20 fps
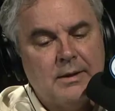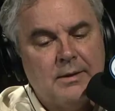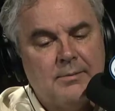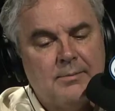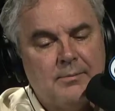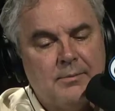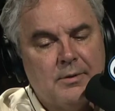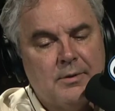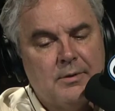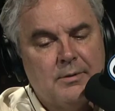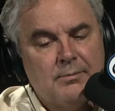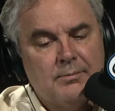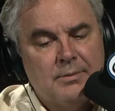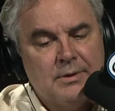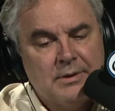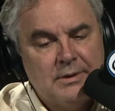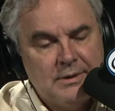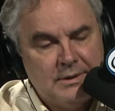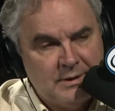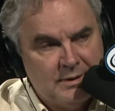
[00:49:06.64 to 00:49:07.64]
uh,
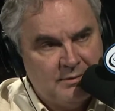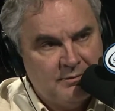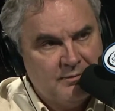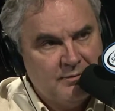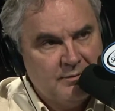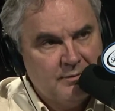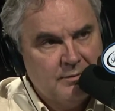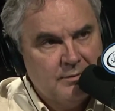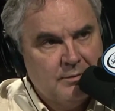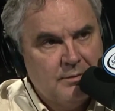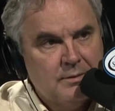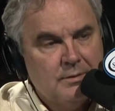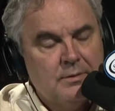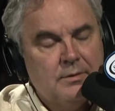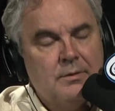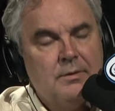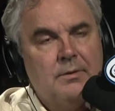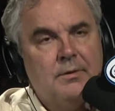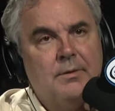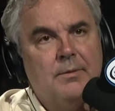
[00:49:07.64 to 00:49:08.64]
believe
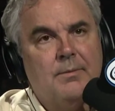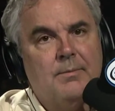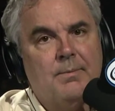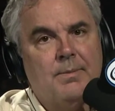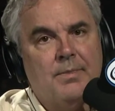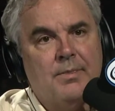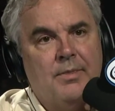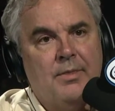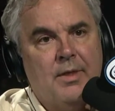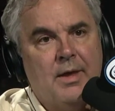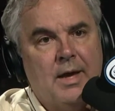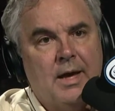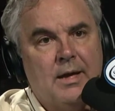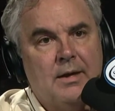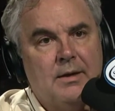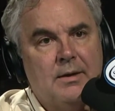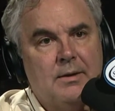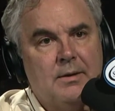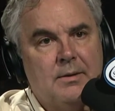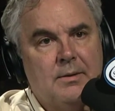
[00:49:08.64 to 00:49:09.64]

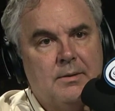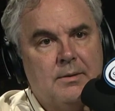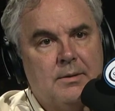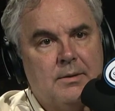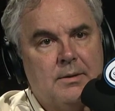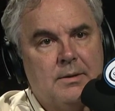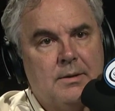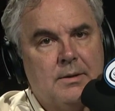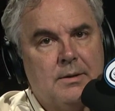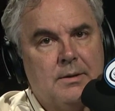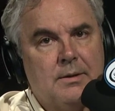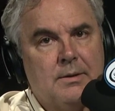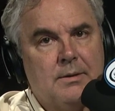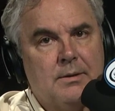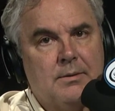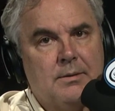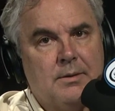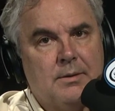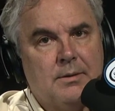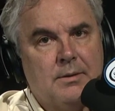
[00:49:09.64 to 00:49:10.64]
that,
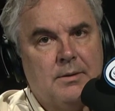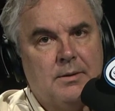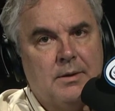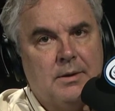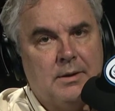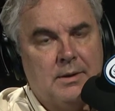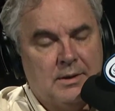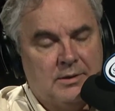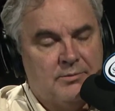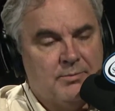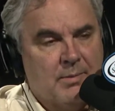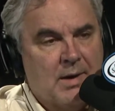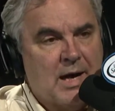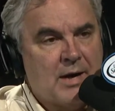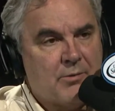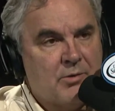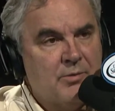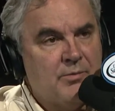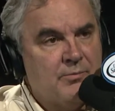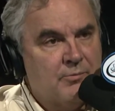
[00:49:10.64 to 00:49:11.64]
at least my
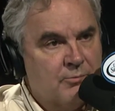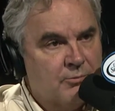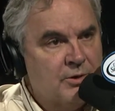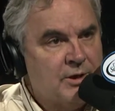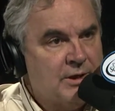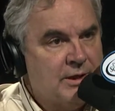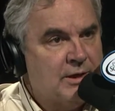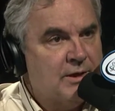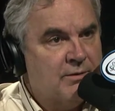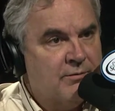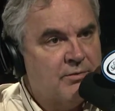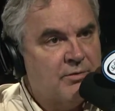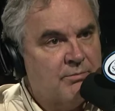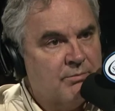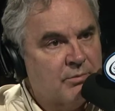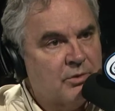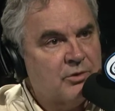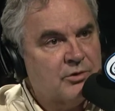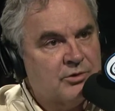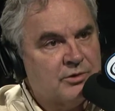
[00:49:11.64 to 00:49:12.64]
re reading of the
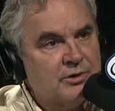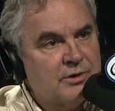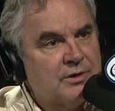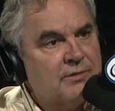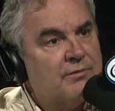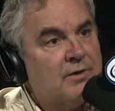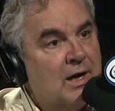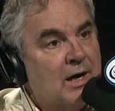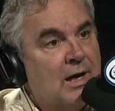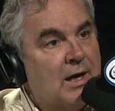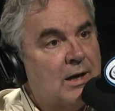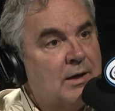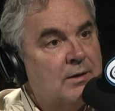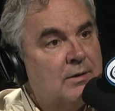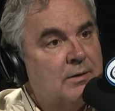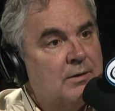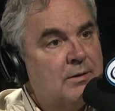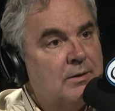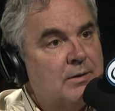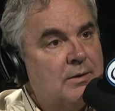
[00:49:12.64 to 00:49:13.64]
mercy of God,
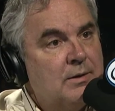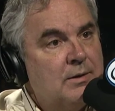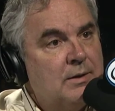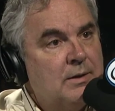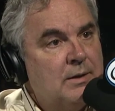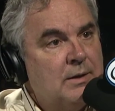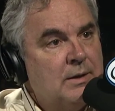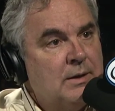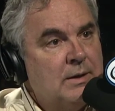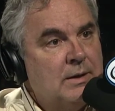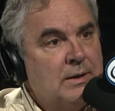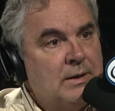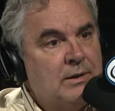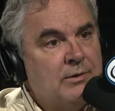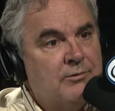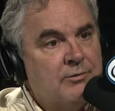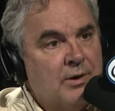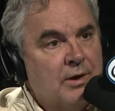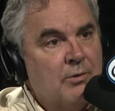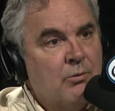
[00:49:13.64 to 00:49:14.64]

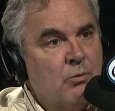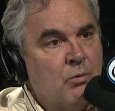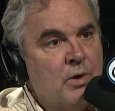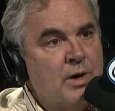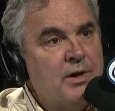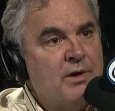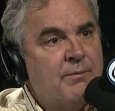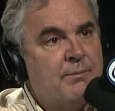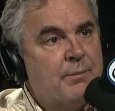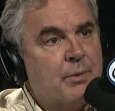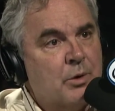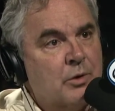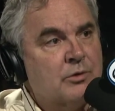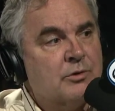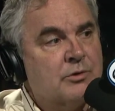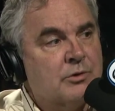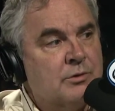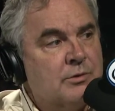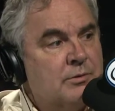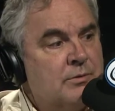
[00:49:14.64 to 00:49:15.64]
is that when a
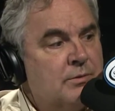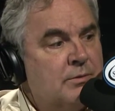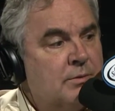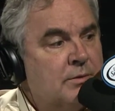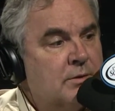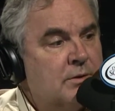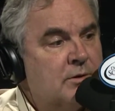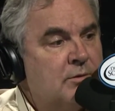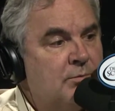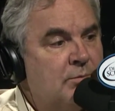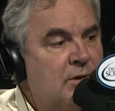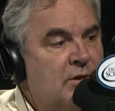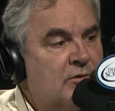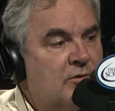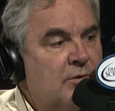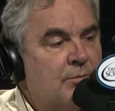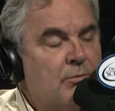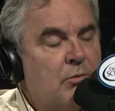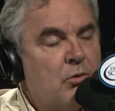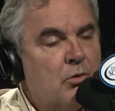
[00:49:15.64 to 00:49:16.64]
person
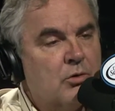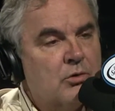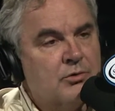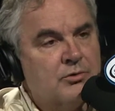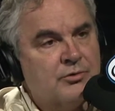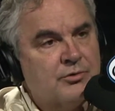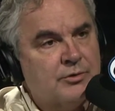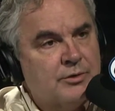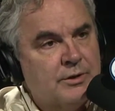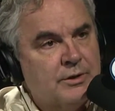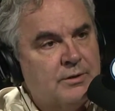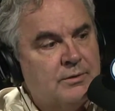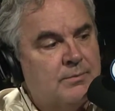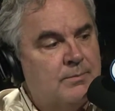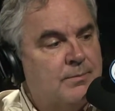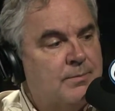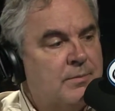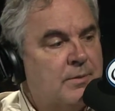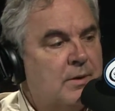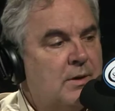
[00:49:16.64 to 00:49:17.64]
commits a mortal sin,
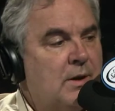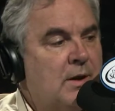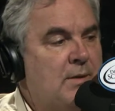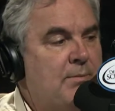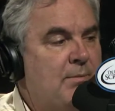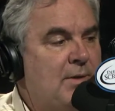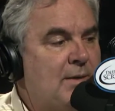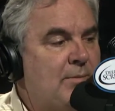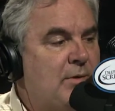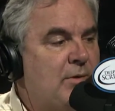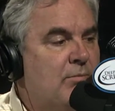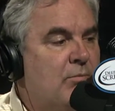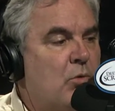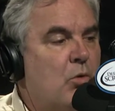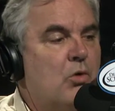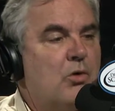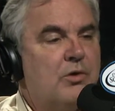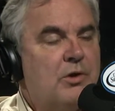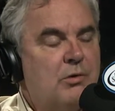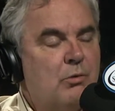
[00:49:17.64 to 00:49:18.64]
and maybe
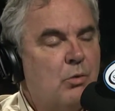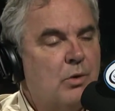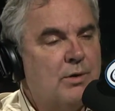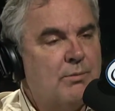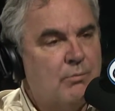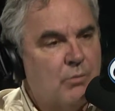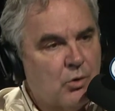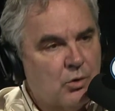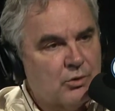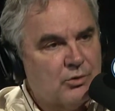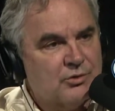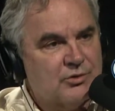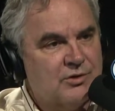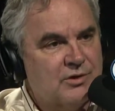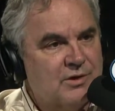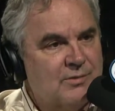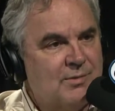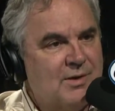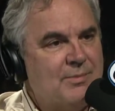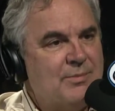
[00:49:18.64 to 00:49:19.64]
more than one mortal
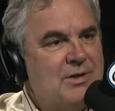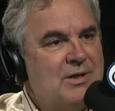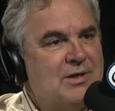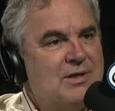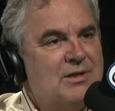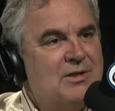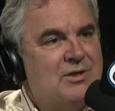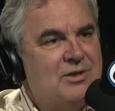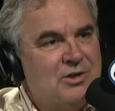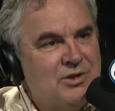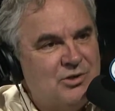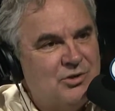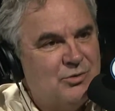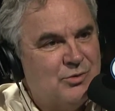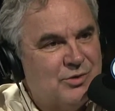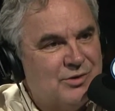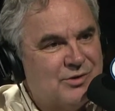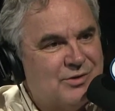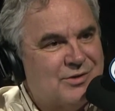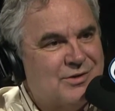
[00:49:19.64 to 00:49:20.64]
sin, maybe a
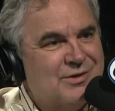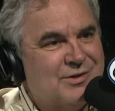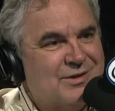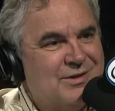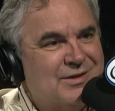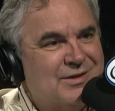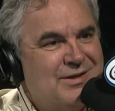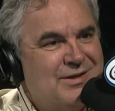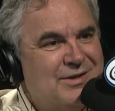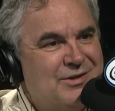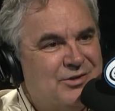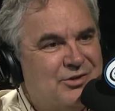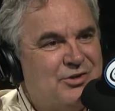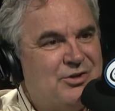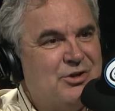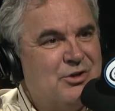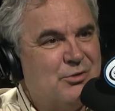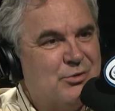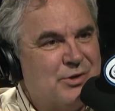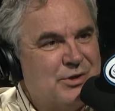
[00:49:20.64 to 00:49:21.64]
continuous
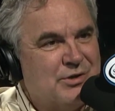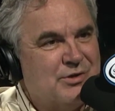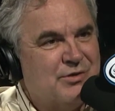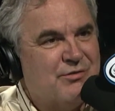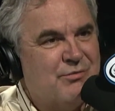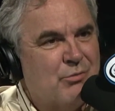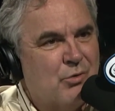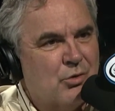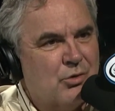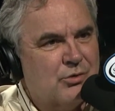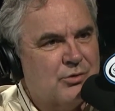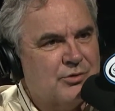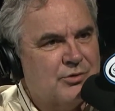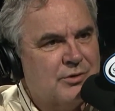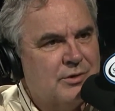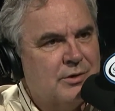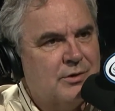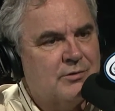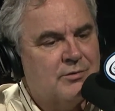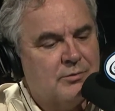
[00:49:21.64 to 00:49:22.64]
series of mortal
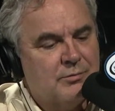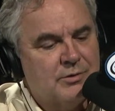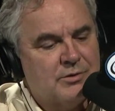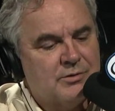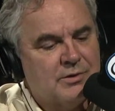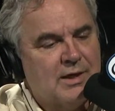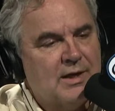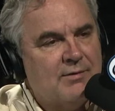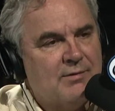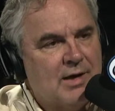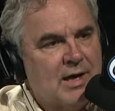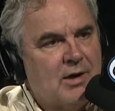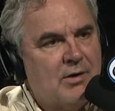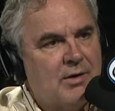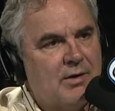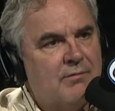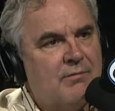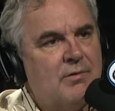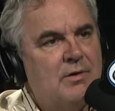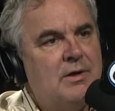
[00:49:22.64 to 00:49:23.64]
sins in which they now
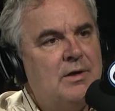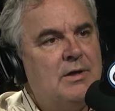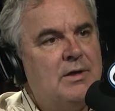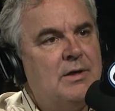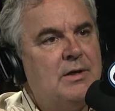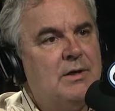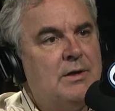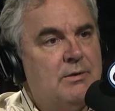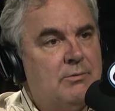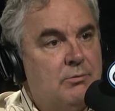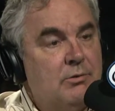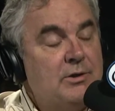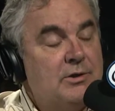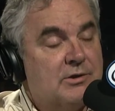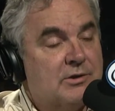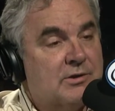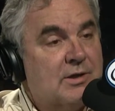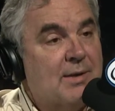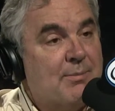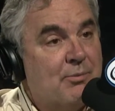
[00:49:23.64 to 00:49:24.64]
have really
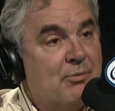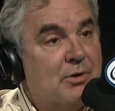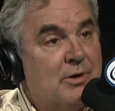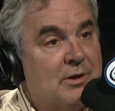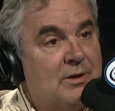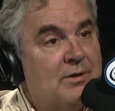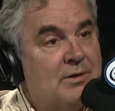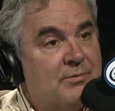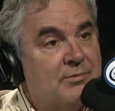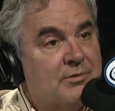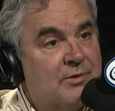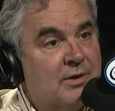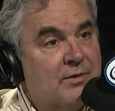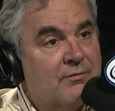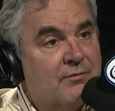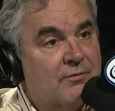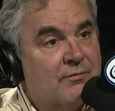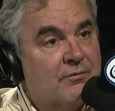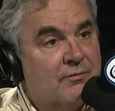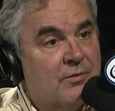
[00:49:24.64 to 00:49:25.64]
separated
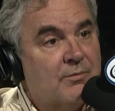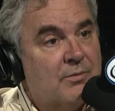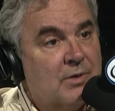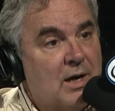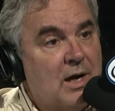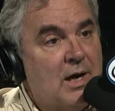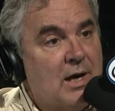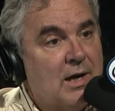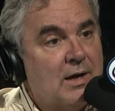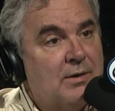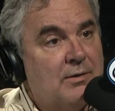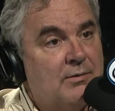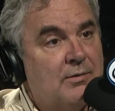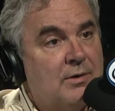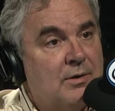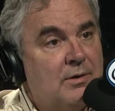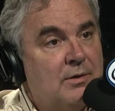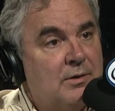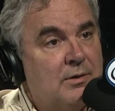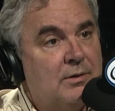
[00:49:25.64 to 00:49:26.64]
themselves from God,
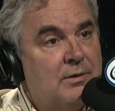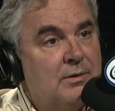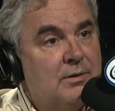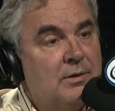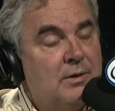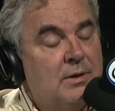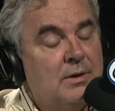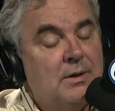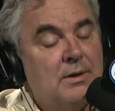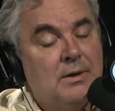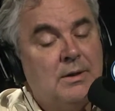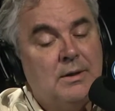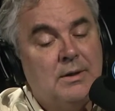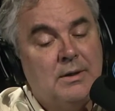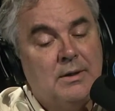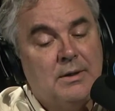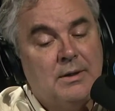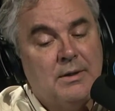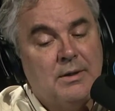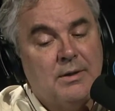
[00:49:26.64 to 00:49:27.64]
and
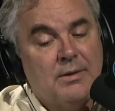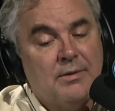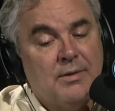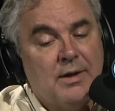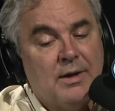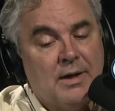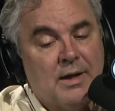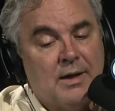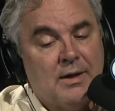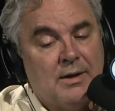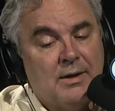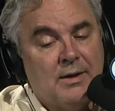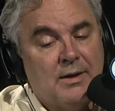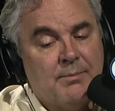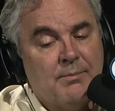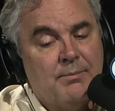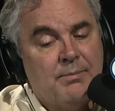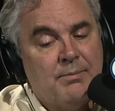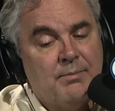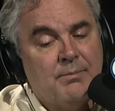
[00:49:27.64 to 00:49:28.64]
that
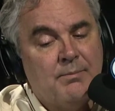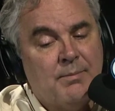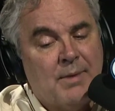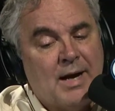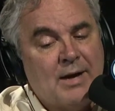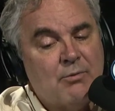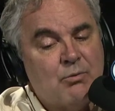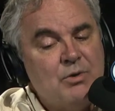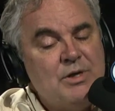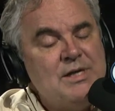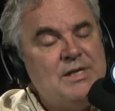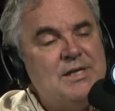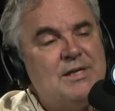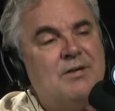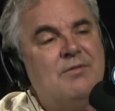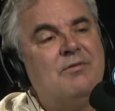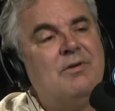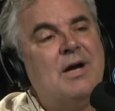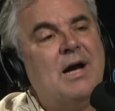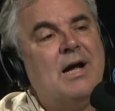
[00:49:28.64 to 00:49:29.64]
my
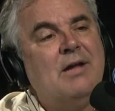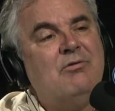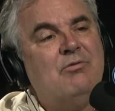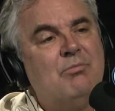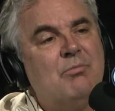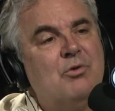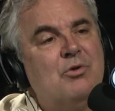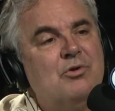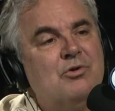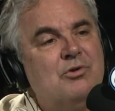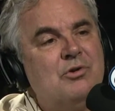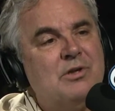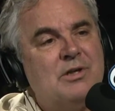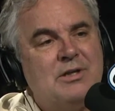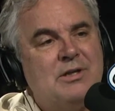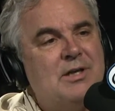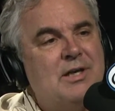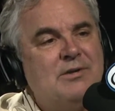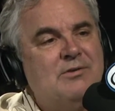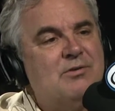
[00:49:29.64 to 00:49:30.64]
reading of God's mercy,
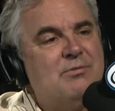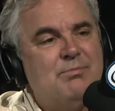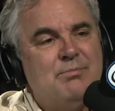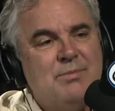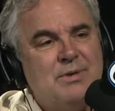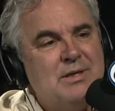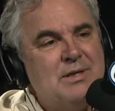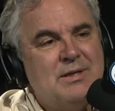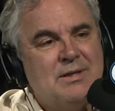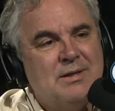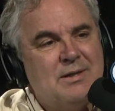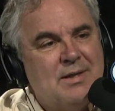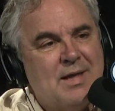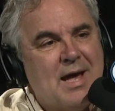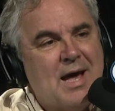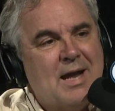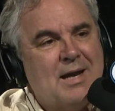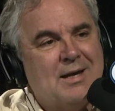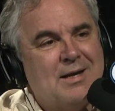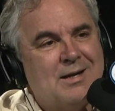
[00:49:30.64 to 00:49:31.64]
it doesn't mean
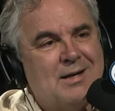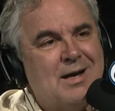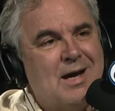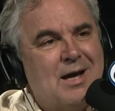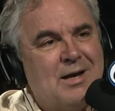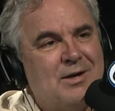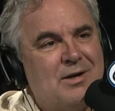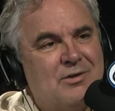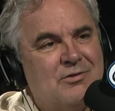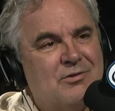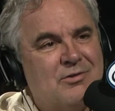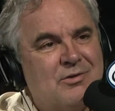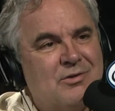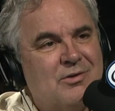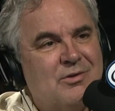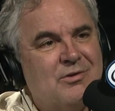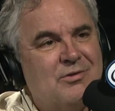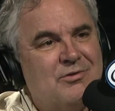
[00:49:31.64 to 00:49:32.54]
that God doesn't